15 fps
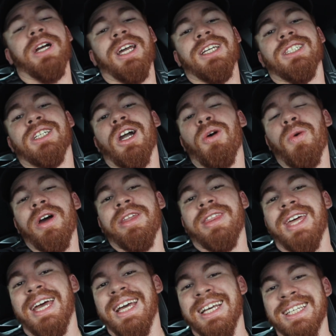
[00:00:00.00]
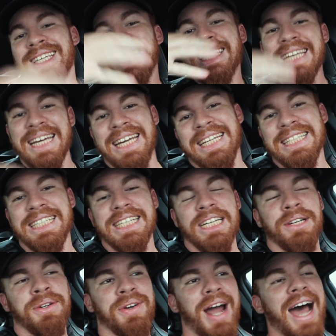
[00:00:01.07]
gonna start with is the
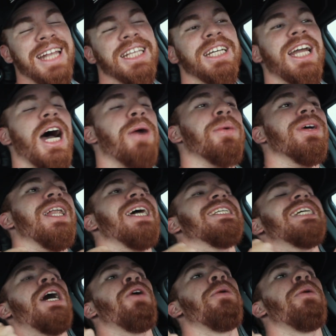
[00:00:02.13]
interior. I did not realize how